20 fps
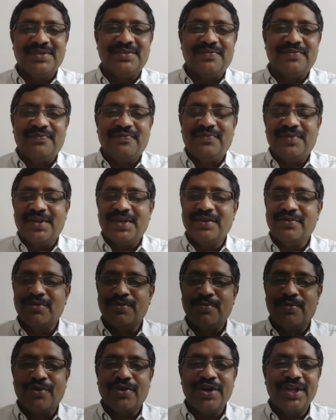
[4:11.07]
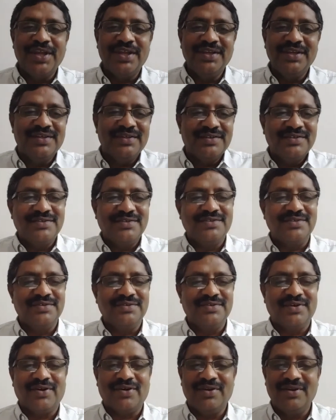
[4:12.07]
So very good morning
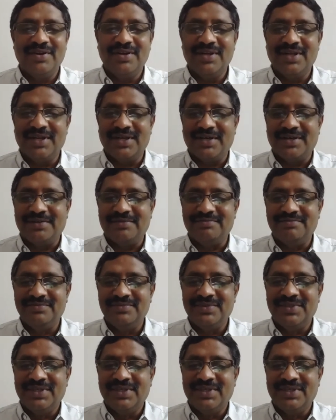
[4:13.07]
to all